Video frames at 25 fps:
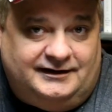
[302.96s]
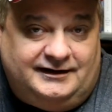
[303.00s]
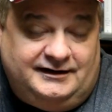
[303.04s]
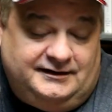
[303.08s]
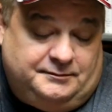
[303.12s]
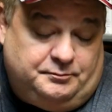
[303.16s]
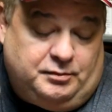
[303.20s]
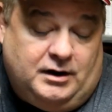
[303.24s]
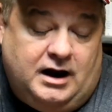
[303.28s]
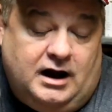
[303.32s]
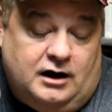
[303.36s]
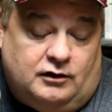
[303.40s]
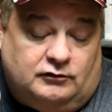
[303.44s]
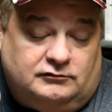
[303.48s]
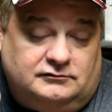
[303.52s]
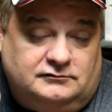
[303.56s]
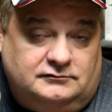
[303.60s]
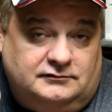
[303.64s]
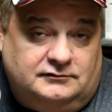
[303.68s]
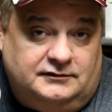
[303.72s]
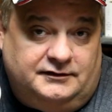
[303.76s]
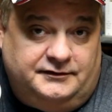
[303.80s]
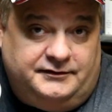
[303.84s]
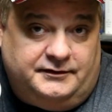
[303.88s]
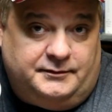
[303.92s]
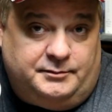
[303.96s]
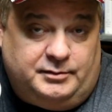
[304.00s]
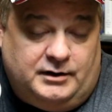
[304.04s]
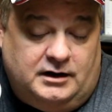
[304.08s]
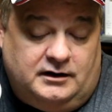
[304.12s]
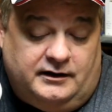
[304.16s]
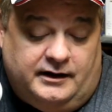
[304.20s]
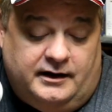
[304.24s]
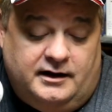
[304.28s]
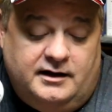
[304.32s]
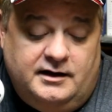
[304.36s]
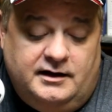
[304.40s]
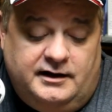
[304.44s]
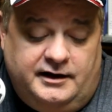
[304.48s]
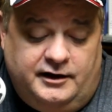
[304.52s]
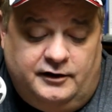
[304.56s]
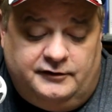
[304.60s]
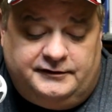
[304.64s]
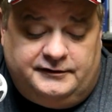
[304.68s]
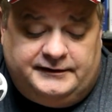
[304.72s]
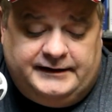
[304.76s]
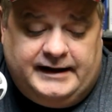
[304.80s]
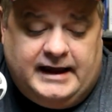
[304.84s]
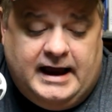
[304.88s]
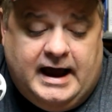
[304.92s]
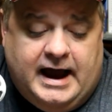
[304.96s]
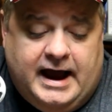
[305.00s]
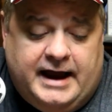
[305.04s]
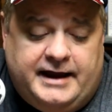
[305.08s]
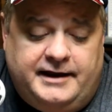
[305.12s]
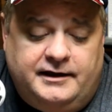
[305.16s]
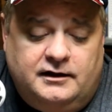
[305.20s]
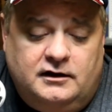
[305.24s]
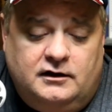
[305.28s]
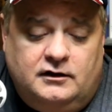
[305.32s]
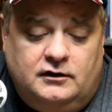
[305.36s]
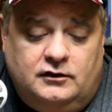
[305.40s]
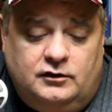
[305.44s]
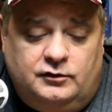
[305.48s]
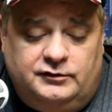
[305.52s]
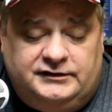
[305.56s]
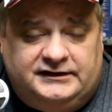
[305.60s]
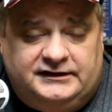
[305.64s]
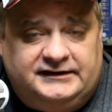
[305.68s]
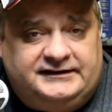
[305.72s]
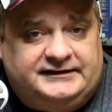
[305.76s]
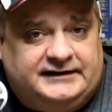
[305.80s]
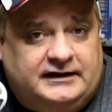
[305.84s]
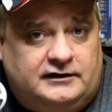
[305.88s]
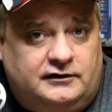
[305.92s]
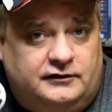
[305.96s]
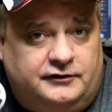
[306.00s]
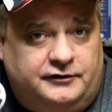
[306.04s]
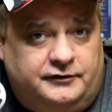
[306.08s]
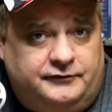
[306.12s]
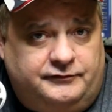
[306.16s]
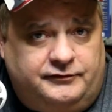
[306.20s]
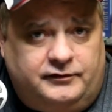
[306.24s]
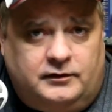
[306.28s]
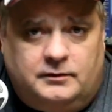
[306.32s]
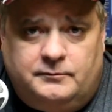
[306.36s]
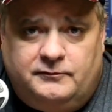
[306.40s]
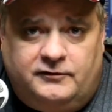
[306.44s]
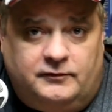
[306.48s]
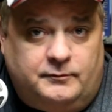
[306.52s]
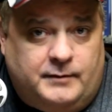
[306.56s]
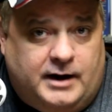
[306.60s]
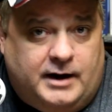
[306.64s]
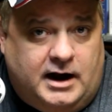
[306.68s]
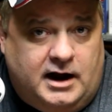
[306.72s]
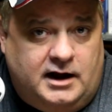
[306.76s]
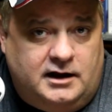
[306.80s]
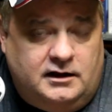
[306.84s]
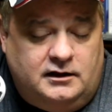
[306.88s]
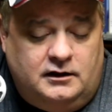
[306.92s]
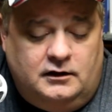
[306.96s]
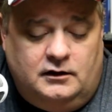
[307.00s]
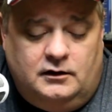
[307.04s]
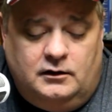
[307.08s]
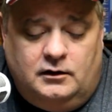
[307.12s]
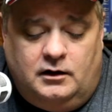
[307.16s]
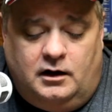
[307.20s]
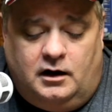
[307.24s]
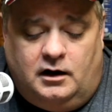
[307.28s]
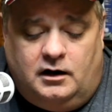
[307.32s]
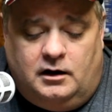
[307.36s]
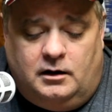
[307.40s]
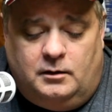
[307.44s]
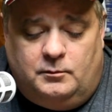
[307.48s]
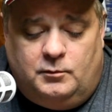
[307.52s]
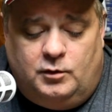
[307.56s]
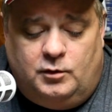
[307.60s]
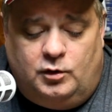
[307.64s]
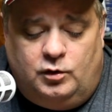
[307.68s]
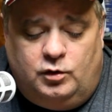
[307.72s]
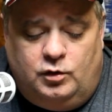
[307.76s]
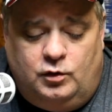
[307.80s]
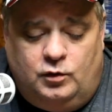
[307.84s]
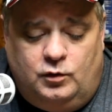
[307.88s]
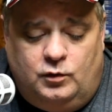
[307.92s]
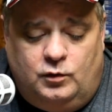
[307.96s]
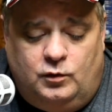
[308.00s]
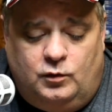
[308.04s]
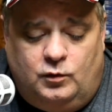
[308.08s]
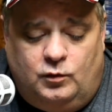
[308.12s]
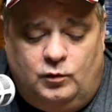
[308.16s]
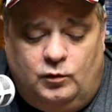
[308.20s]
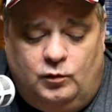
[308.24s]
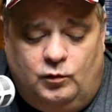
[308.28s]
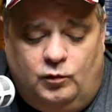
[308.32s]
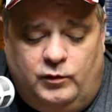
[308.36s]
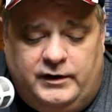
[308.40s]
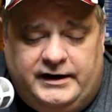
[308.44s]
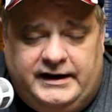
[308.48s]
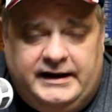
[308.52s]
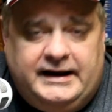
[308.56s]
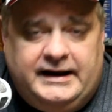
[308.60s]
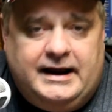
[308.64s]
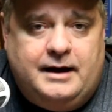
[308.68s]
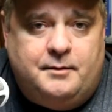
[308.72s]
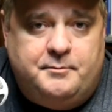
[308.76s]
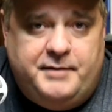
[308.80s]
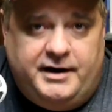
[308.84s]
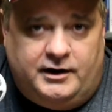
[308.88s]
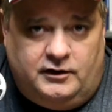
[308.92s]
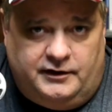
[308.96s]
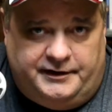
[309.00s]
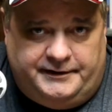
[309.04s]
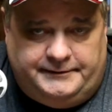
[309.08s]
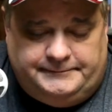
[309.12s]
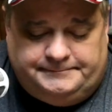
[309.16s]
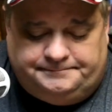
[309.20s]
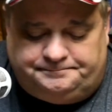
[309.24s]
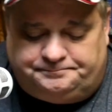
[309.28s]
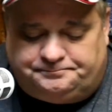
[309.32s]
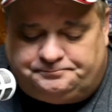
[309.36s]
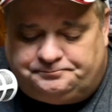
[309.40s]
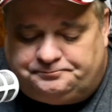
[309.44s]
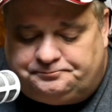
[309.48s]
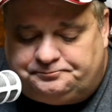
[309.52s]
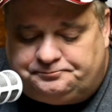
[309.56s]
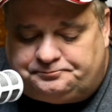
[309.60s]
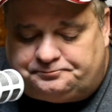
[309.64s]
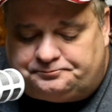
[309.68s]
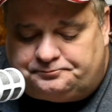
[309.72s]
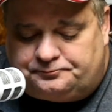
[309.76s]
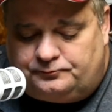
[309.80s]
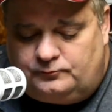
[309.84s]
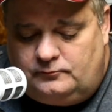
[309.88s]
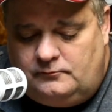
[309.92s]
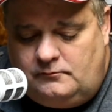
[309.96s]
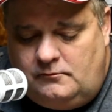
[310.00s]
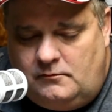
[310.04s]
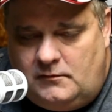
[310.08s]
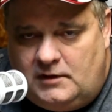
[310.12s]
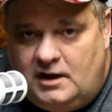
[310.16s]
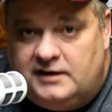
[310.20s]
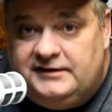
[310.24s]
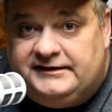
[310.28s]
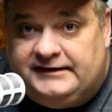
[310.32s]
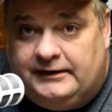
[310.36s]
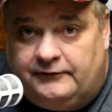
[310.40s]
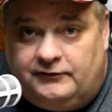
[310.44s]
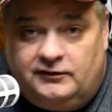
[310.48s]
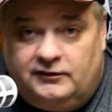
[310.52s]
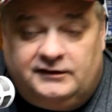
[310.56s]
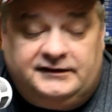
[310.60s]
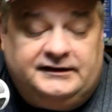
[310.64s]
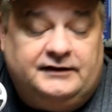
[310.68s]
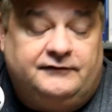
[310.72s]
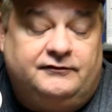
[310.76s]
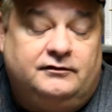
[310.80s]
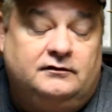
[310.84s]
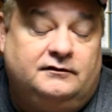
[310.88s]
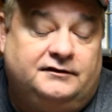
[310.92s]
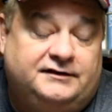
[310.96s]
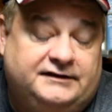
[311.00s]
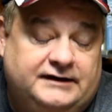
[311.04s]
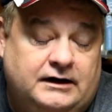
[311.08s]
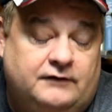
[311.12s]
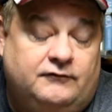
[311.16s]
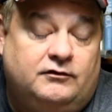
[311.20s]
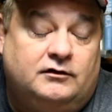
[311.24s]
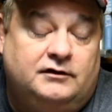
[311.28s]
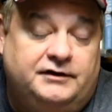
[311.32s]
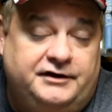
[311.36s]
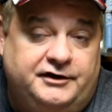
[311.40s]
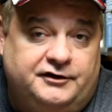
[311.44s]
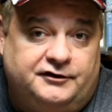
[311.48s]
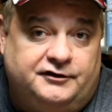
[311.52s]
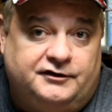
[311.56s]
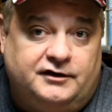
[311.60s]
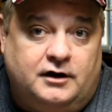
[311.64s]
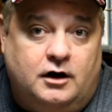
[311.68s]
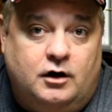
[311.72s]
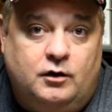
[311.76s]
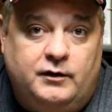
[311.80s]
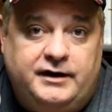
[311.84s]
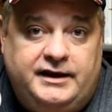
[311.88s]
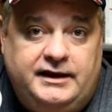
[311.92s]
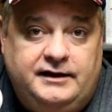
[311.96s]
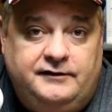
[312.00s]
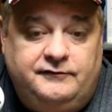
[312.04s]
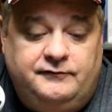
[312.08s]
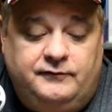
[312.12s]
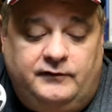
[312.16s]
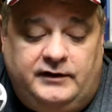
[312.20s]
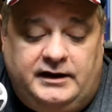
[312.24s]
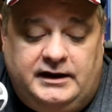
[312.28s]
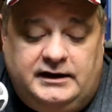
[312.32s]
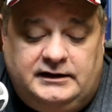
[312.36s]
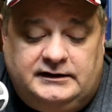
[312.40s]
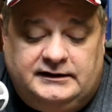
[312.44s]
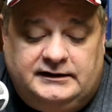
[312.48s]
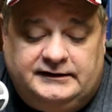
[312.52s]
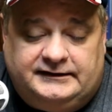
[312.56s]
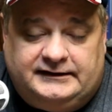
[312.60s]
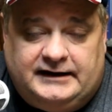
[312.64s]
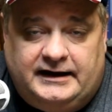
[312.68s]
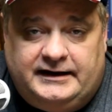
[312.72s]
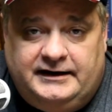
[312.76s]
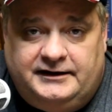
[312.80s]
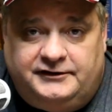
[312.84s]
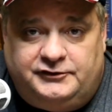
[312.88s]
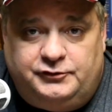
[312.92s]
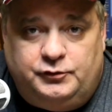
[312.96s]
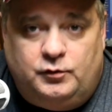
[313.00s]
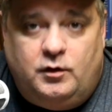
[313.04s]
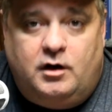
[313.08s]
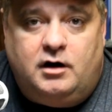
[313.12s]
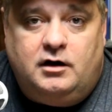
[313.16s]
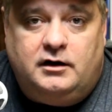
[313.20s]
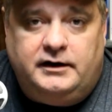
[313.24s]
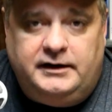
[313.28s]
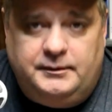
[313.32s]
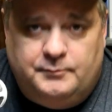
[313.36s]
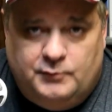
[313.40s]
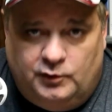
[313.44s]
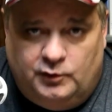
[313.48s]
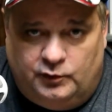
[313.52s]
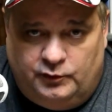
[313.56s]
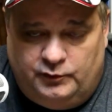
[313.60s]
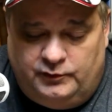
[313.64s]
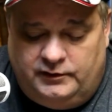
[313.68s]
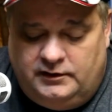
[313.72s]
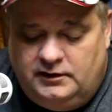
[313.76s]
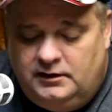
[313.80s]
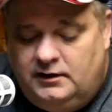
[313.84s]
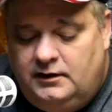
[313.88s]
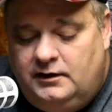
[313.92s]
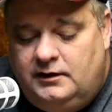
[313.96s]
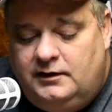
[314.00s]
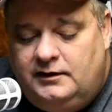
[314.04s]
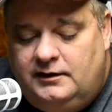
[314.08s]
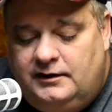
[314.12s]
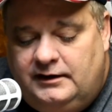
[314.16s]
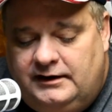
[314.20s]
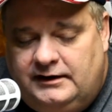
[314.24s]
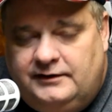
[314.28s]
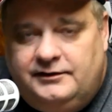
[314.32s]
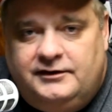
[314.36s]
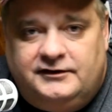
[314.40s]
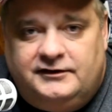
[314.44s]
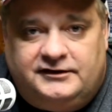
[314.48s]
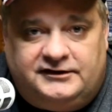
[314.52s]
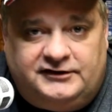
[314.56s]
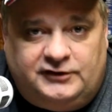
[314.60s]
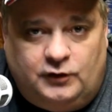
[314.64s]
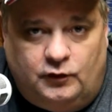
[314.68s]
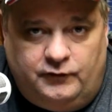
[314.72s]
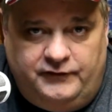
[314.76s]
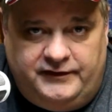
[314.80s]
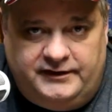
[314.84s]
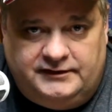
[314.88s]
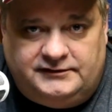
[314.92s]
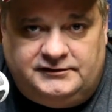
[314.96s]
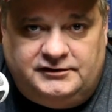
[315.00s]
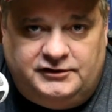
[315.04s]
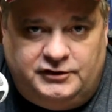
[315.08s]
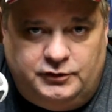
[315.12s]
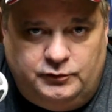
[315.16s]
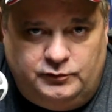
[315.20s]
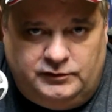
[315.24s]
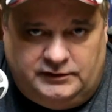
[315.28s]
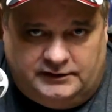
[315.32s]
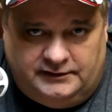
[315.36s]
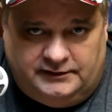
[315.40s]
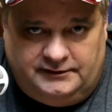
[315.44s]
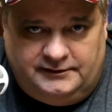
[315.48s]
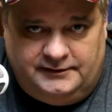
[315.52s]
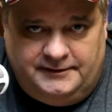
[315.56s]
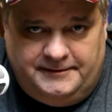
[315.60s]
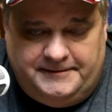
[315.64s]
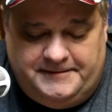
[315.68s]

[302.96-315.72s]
and he's proud. He's very proud of that. Here's a guy who's a senator from Vermont, um, who, when he got married, several, several, several years ago, he, he decided to honeymoon in the Soviet Union.